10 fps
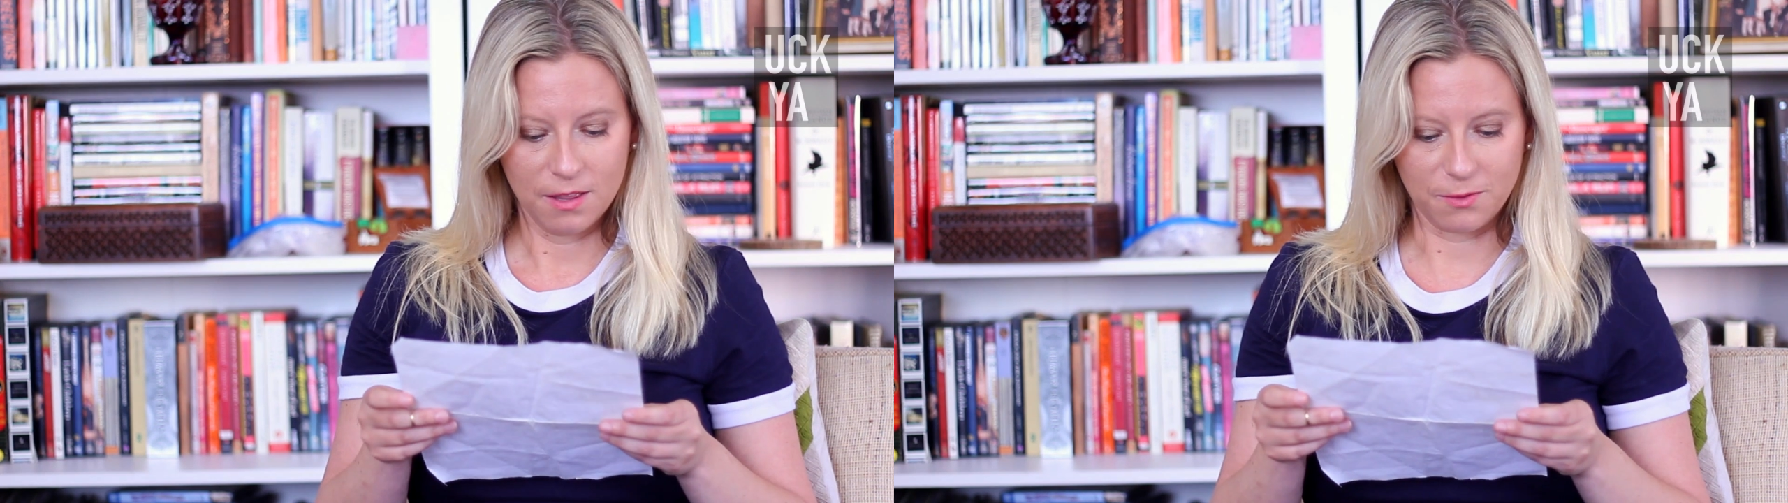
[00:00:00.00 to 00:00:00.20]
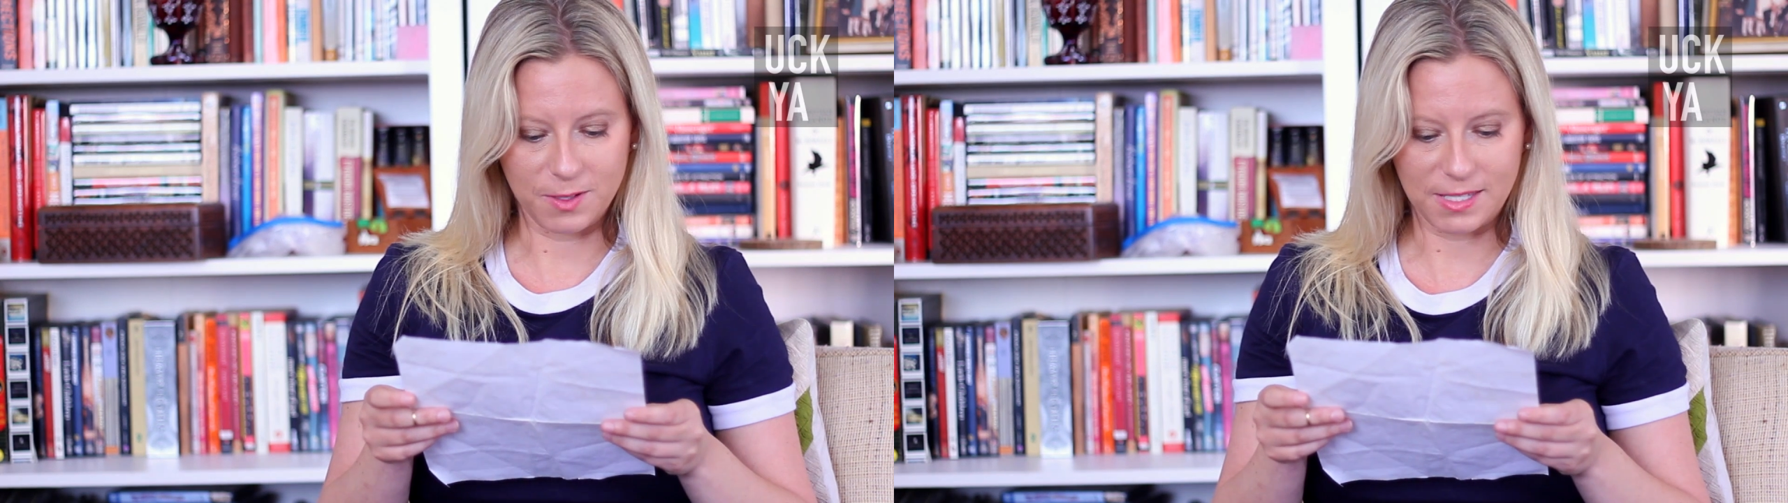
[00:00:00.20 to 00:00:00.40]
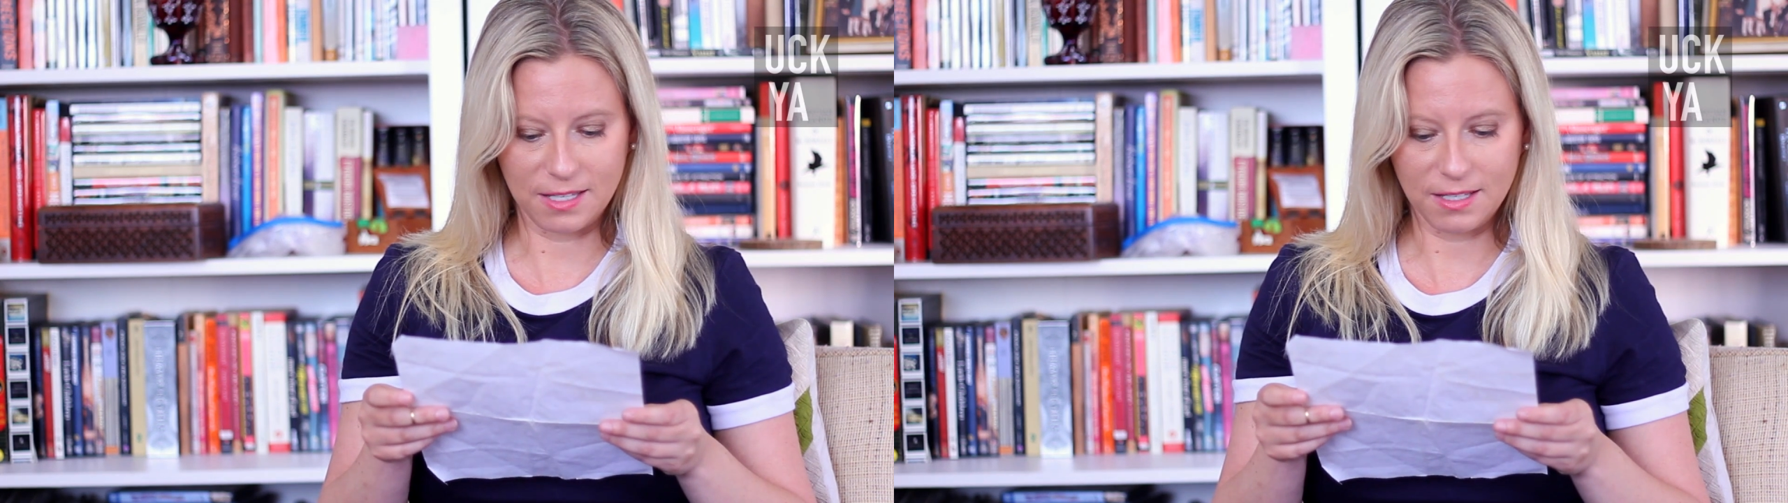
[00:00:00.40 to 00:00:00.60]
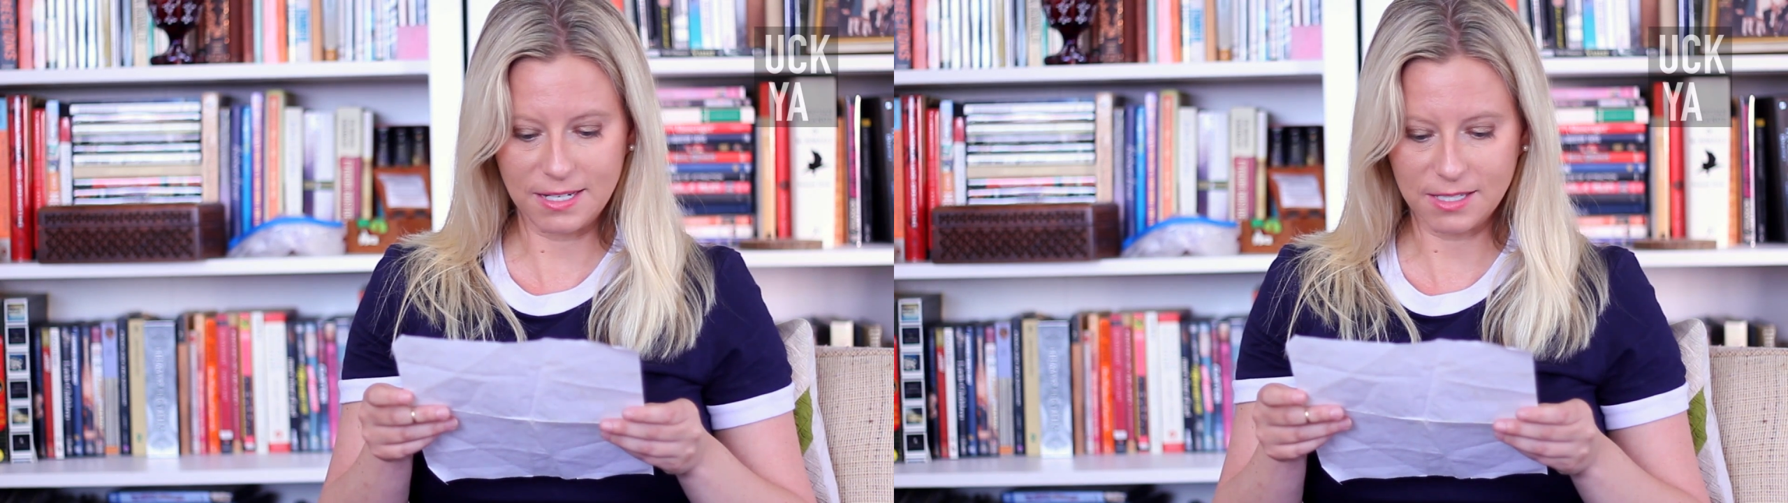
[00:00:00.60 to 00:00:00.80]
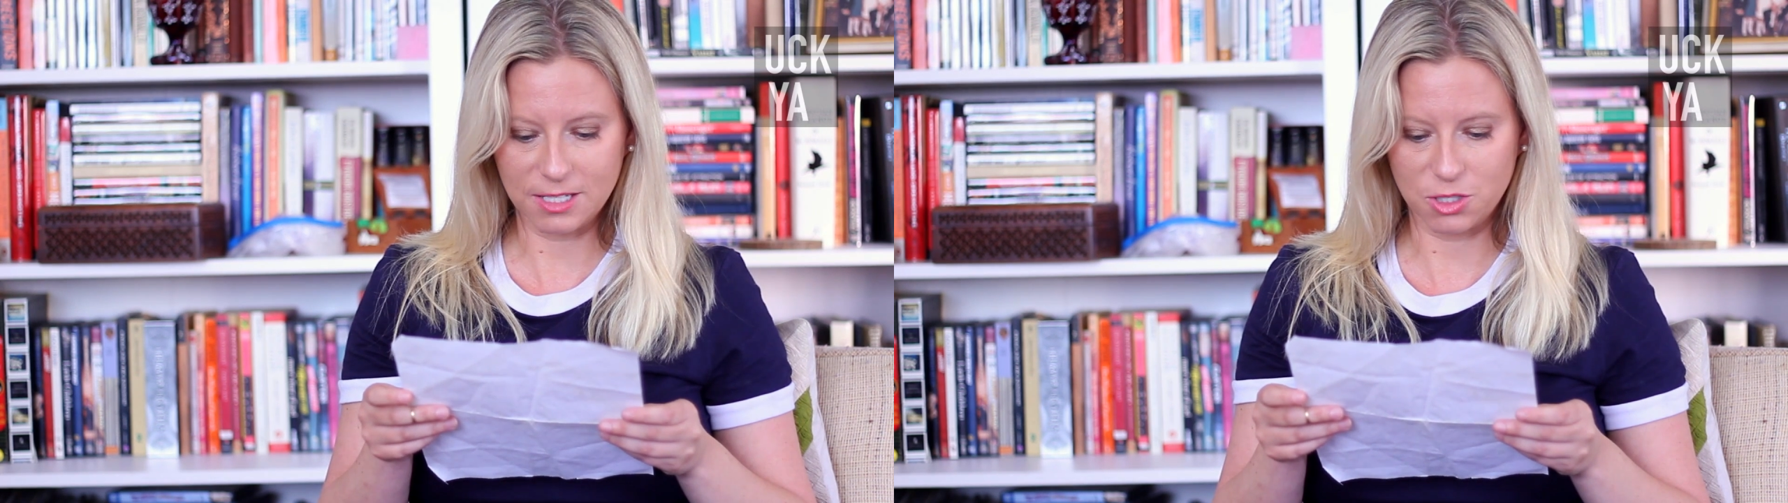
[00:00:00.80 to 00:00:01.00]
The
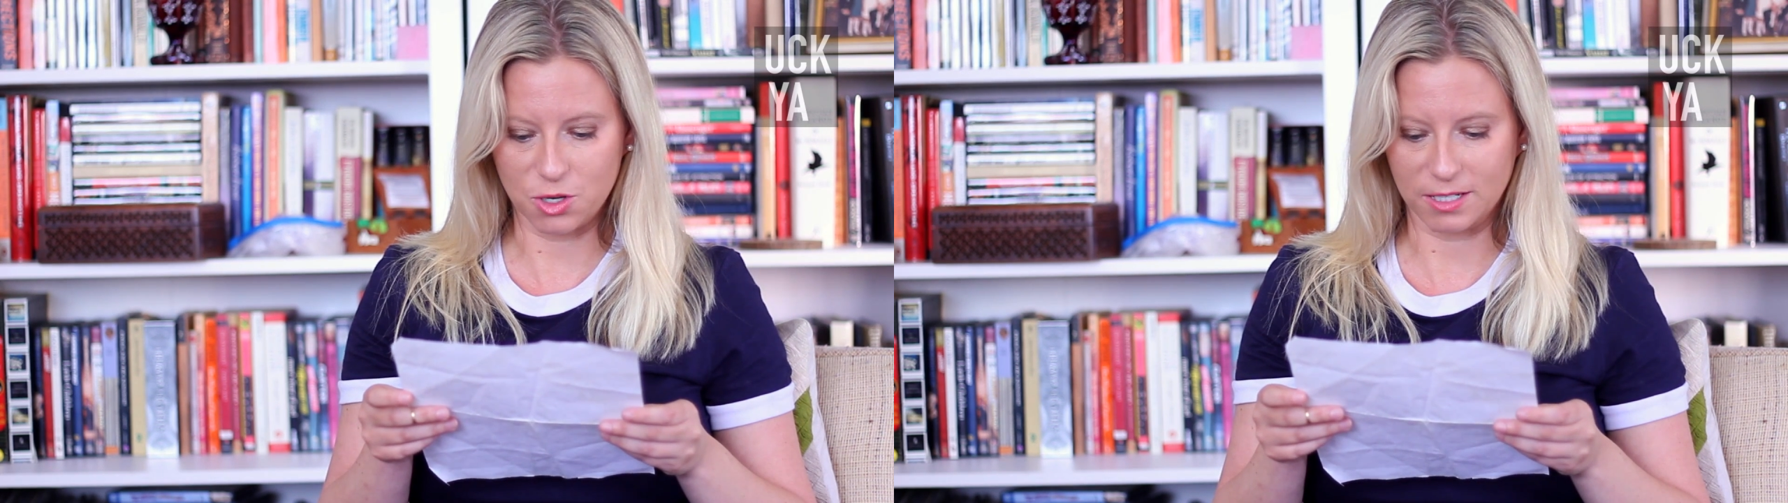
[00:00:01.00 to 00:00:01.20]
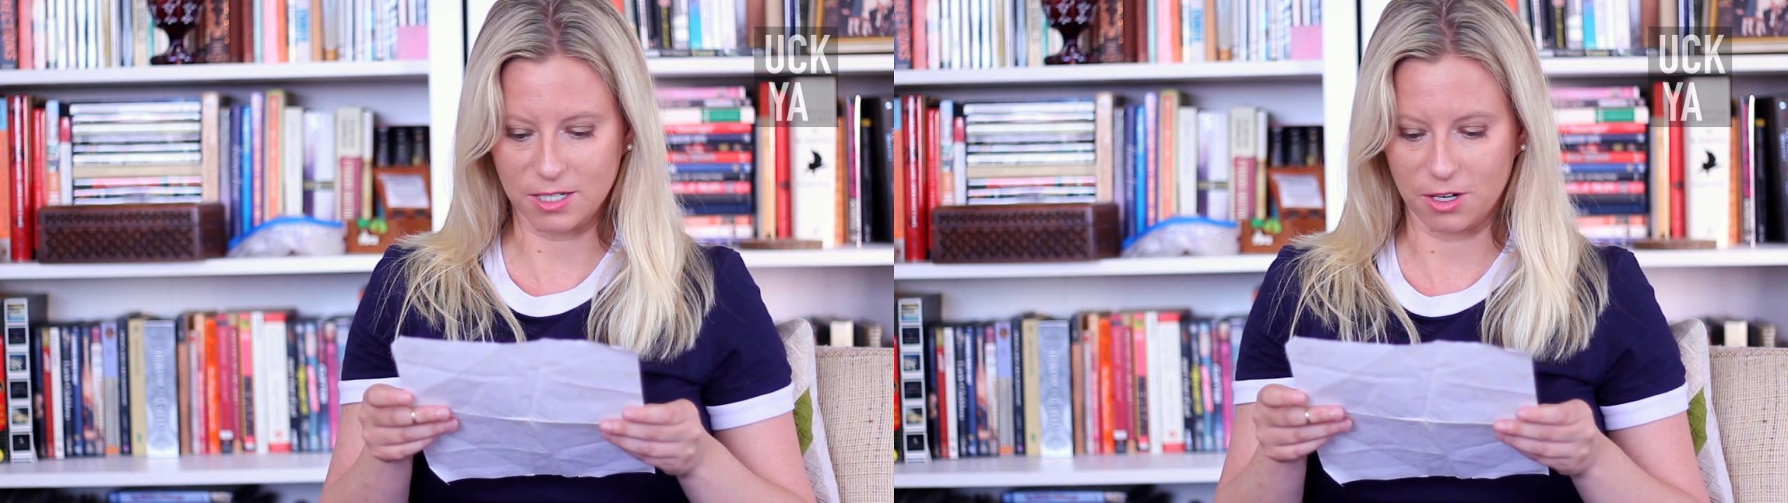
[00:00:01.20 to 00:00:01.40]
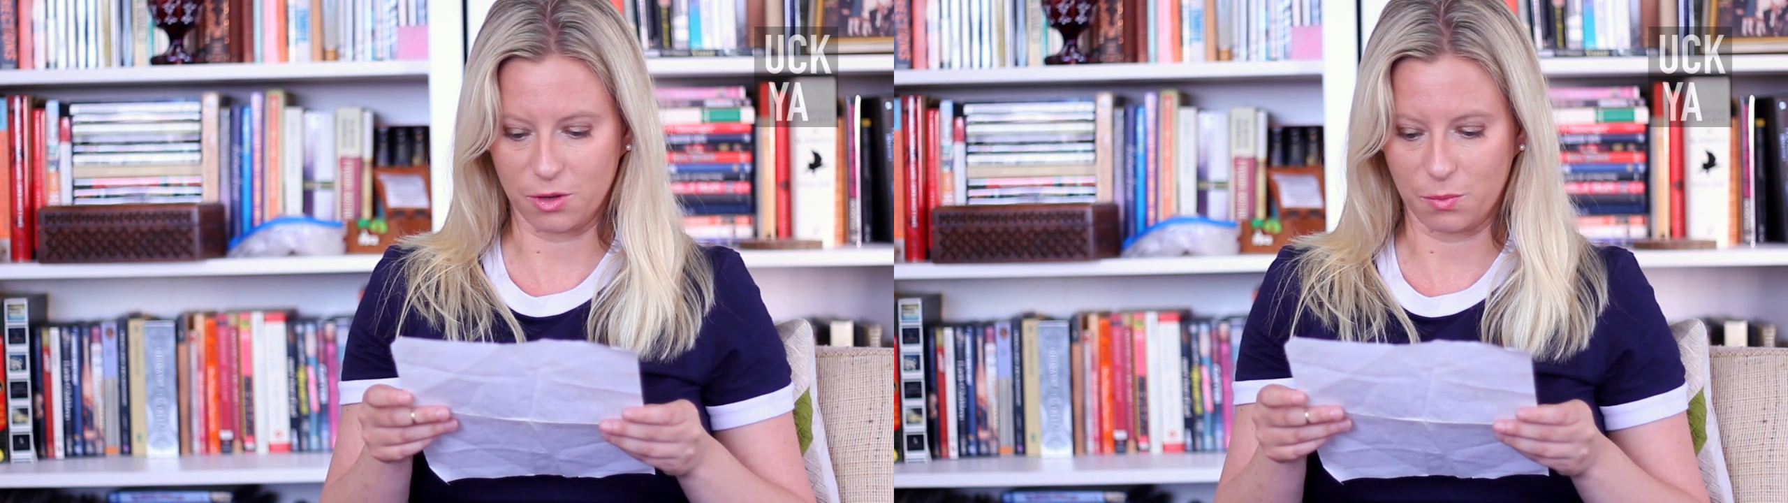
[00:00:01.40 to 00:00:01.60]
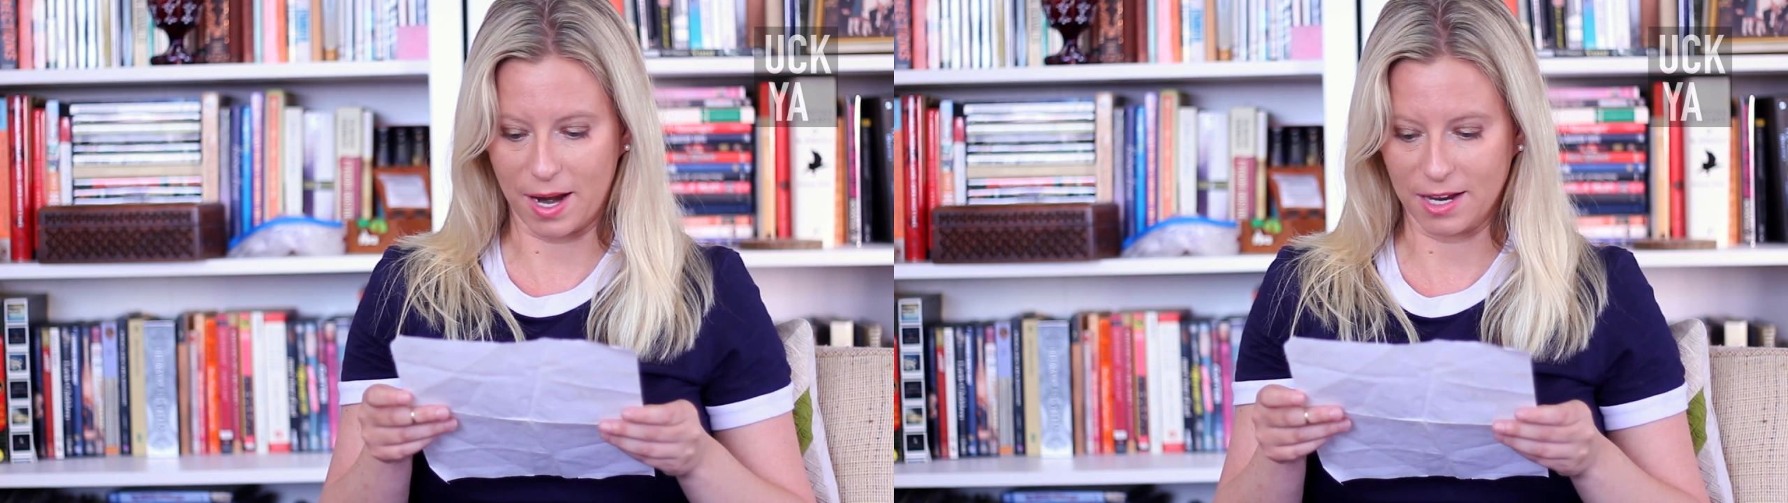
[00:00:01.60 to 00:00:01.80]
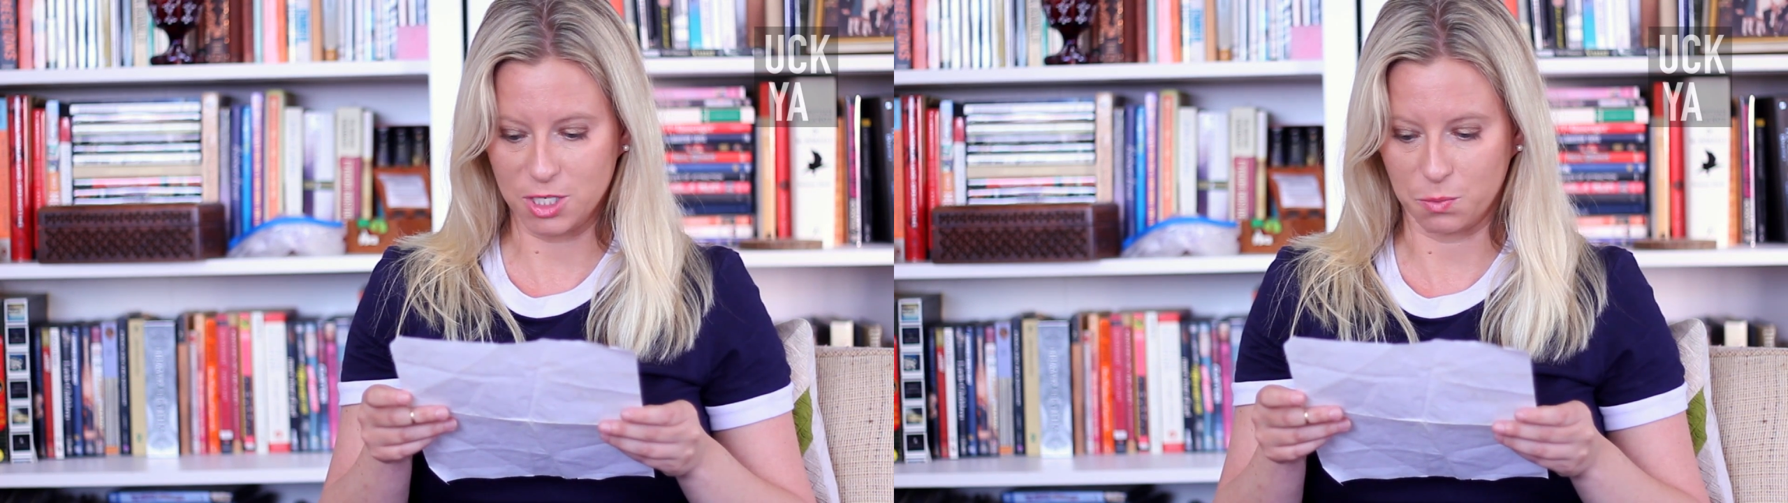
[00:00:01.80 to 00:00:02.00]
facilities constructed on the
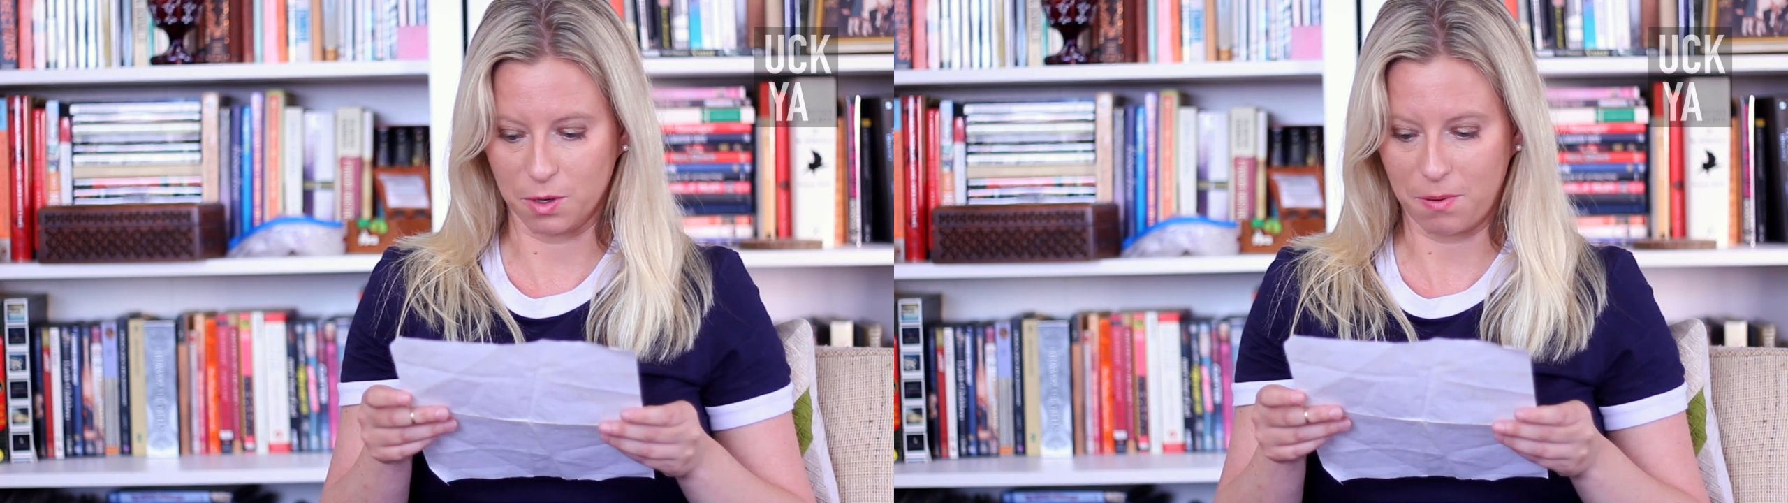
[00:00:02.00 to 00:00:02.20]
ranch were